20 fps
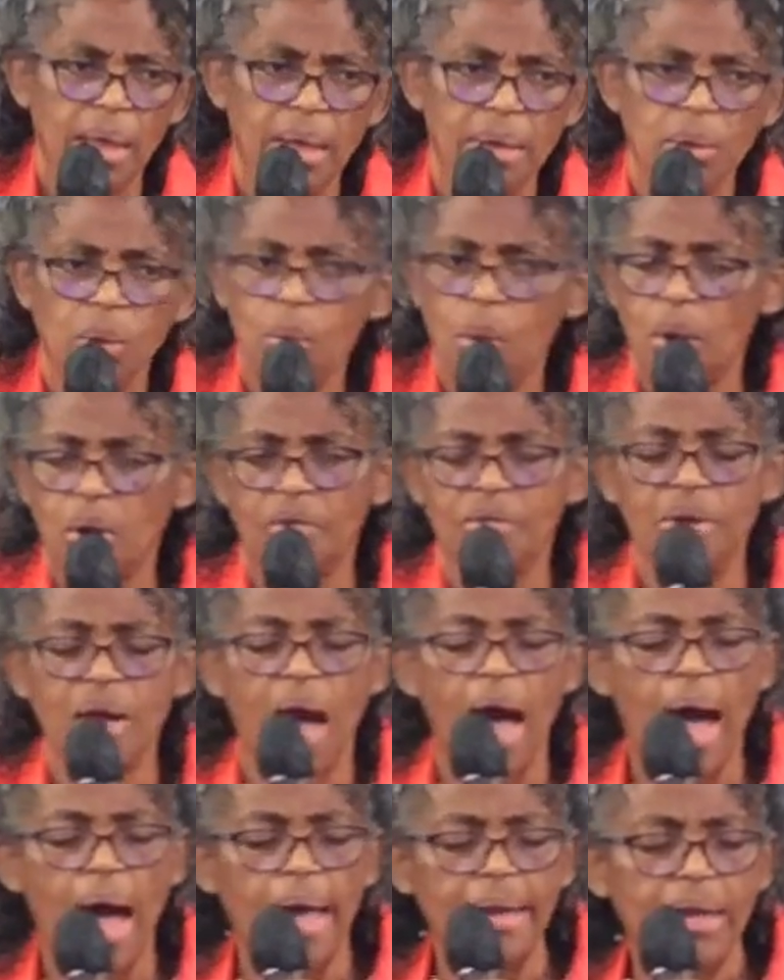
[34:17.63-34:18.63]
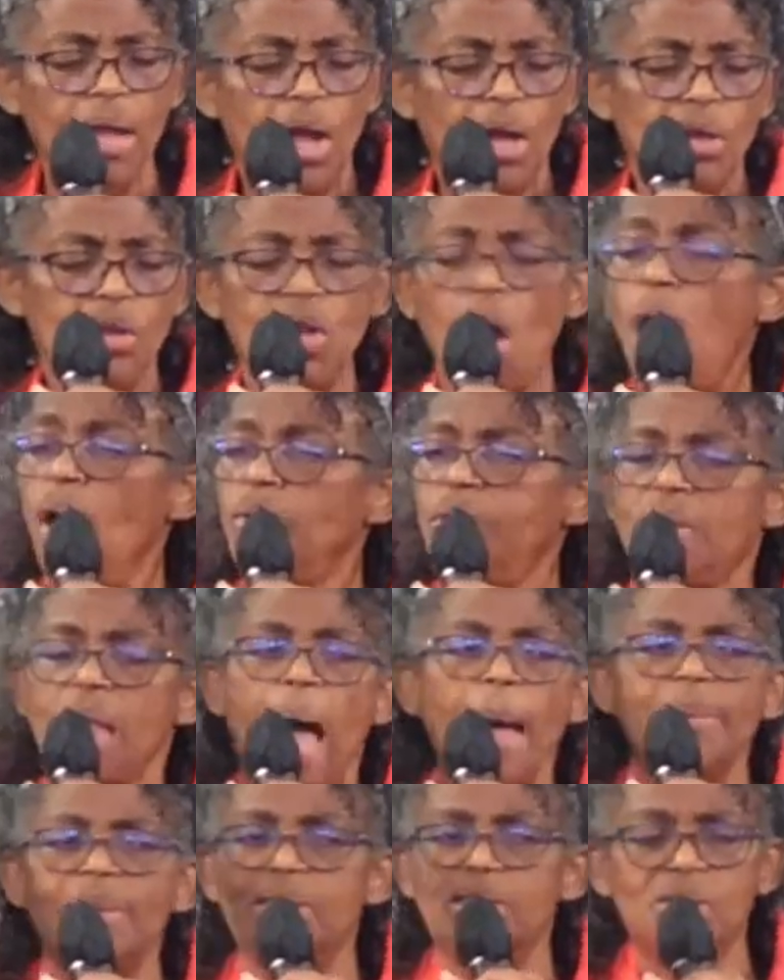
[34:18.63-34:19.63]
in the work of God. Don't
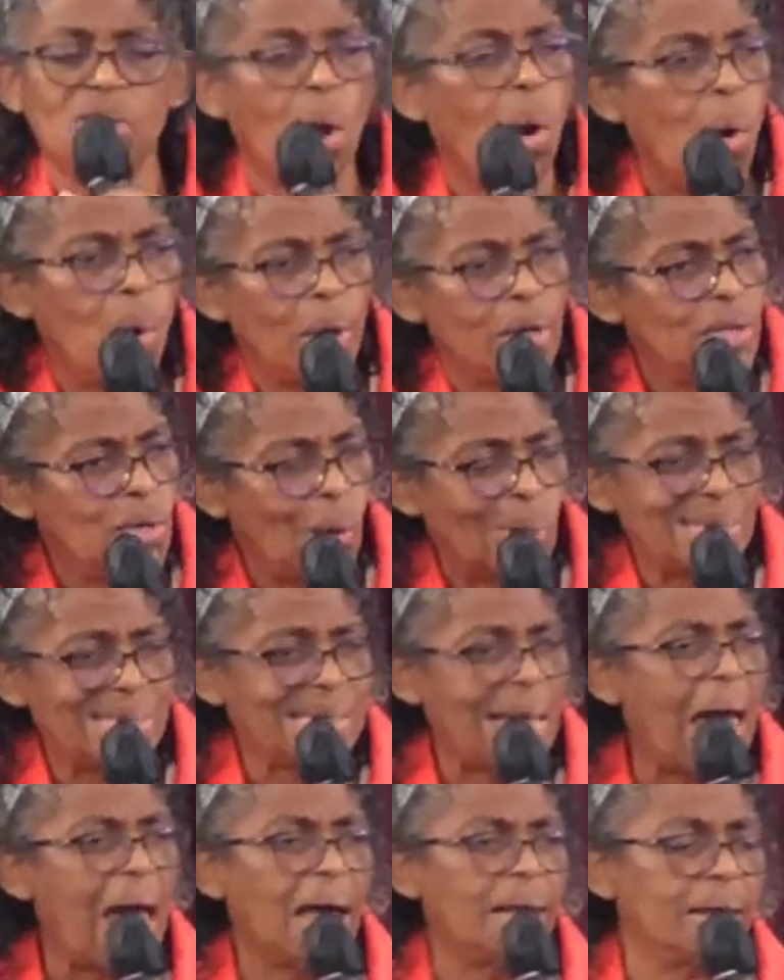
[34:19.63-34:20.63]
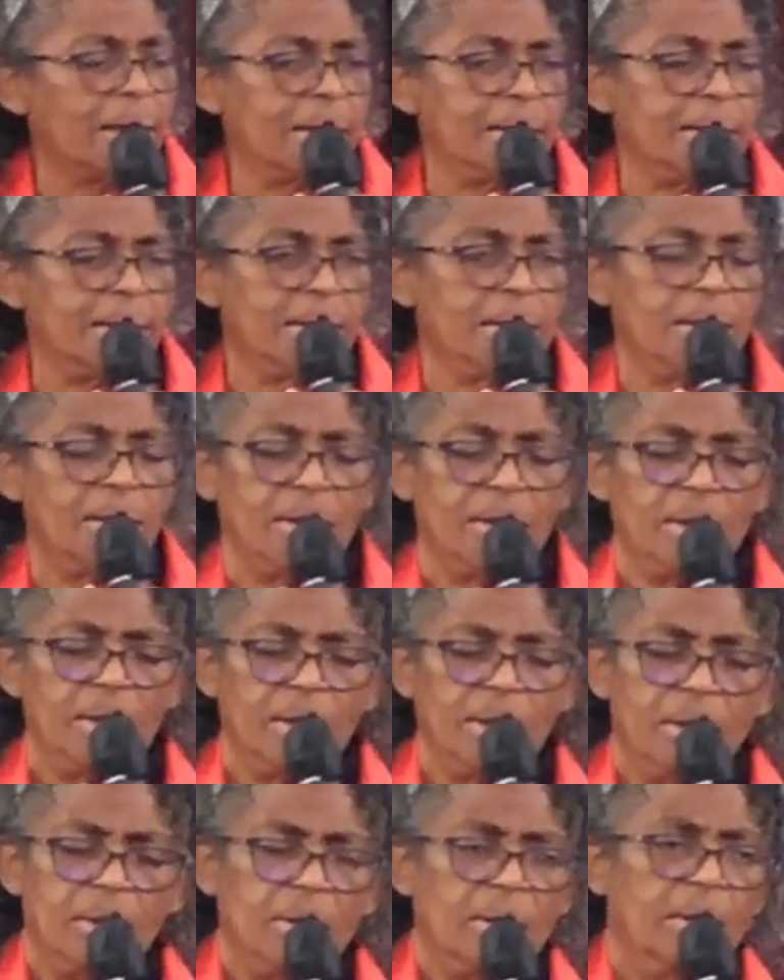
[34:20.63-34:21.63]
stop sowing your talent
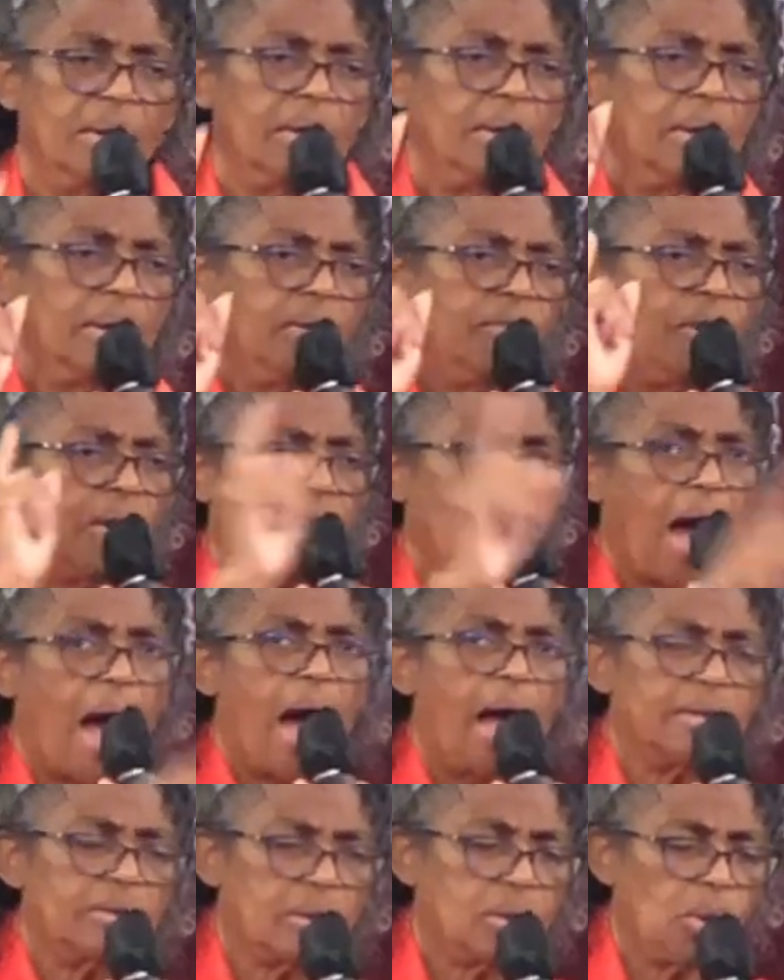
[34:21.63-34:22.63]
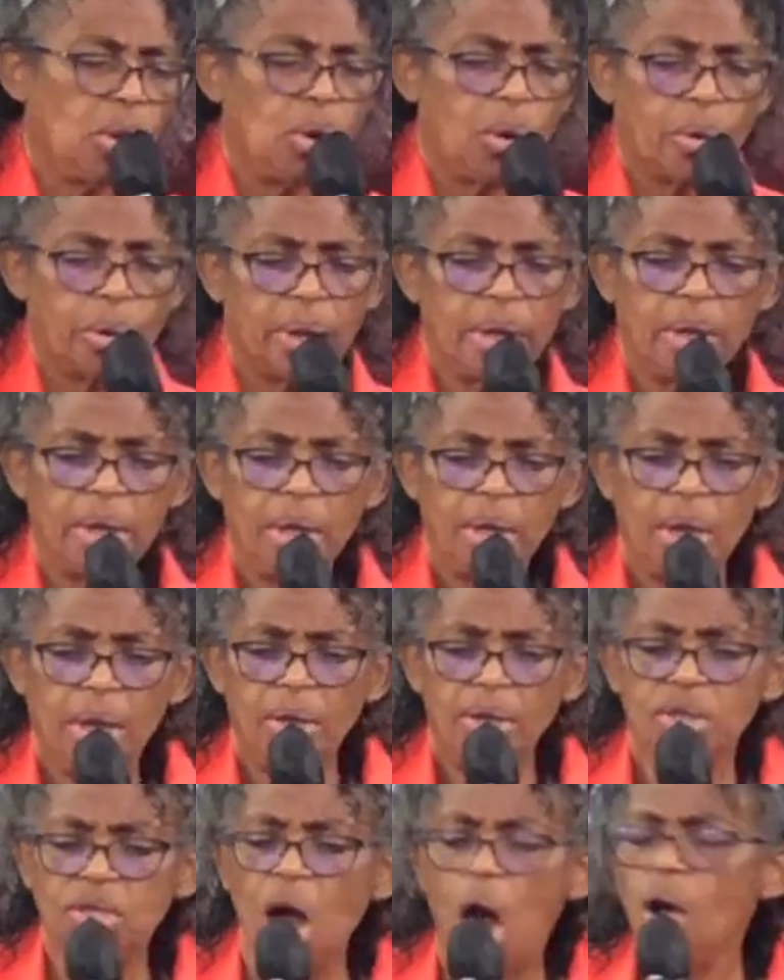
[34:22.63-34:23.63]
for God's glory.
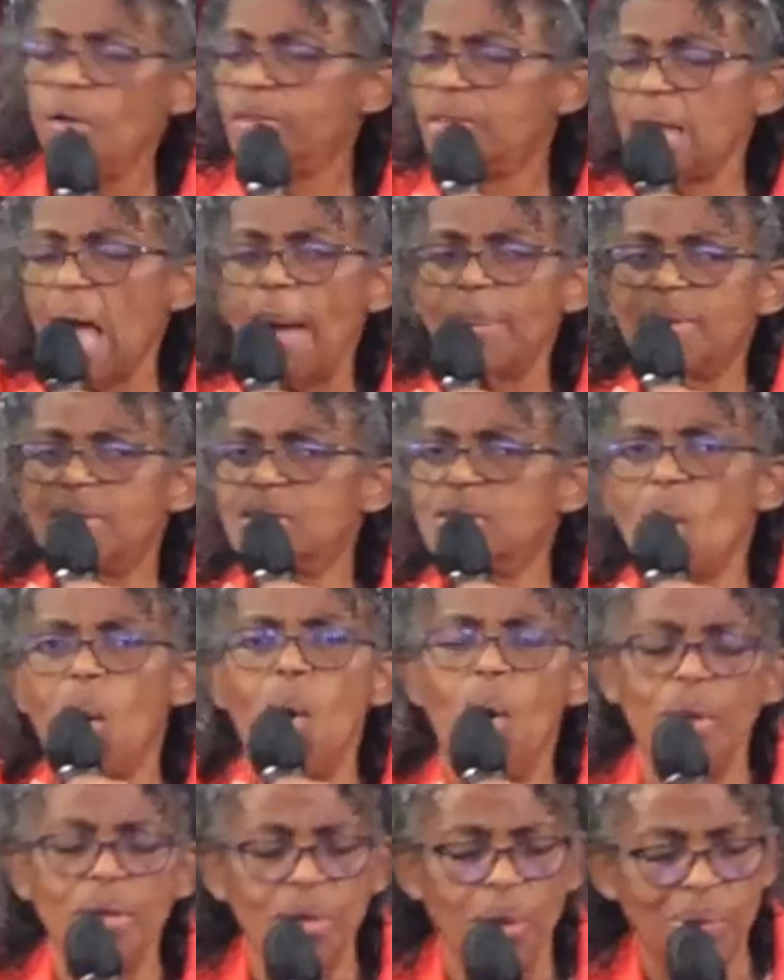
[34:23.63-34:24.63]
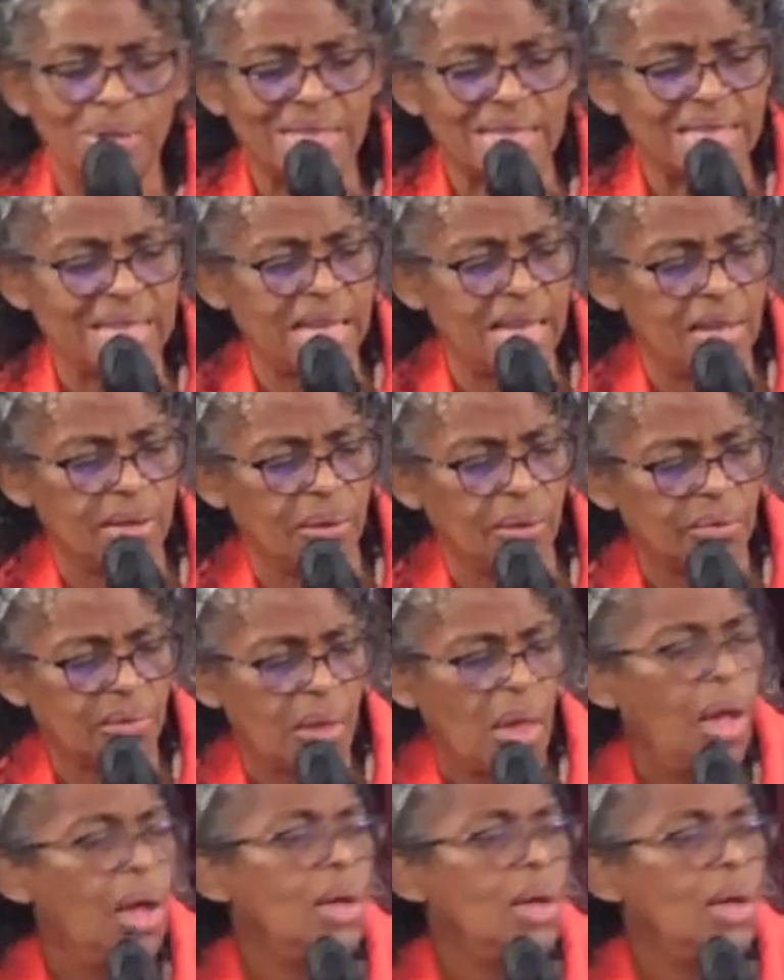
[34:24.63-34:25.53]
Don't stop sowing your skills.